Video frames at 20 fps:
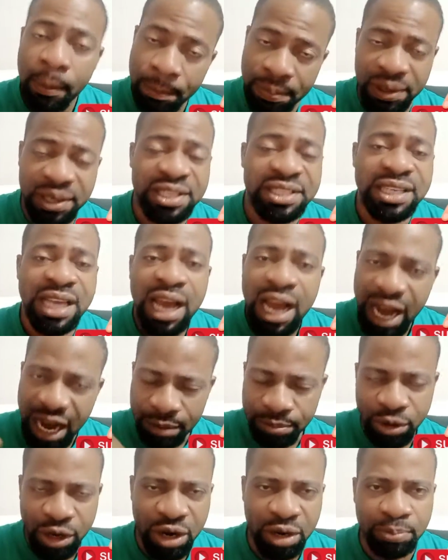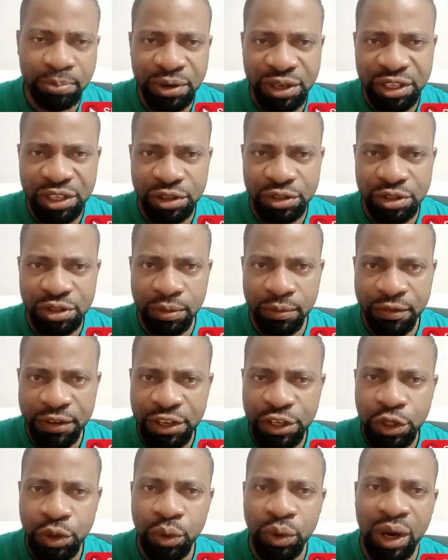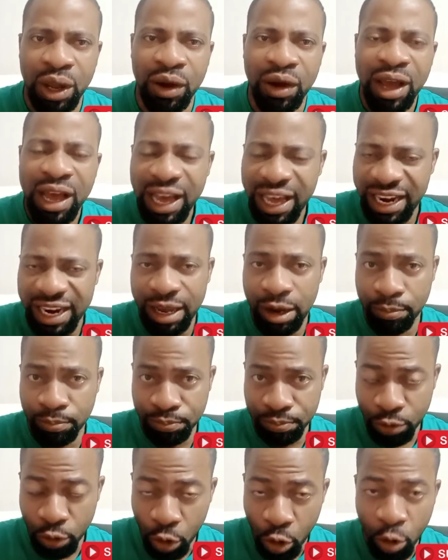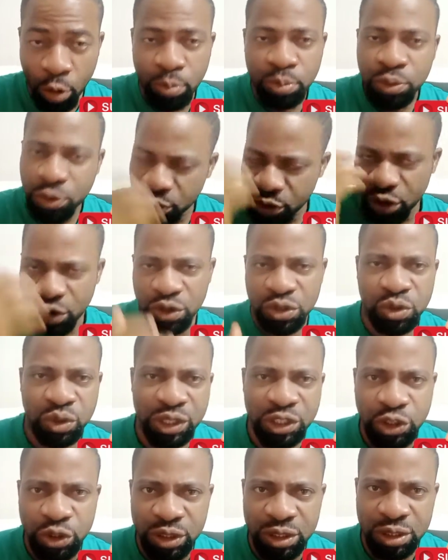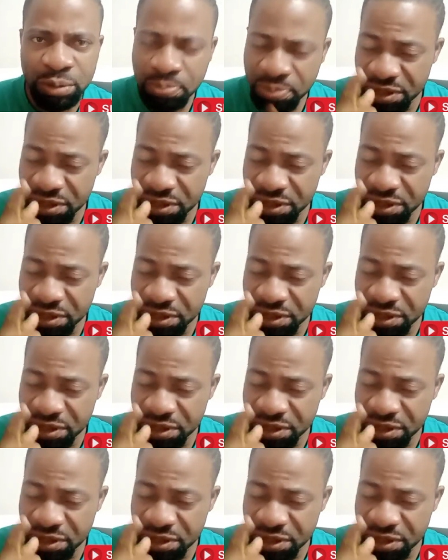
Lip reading: Please, I'm going to bring the video now, and I hope you're going to join it.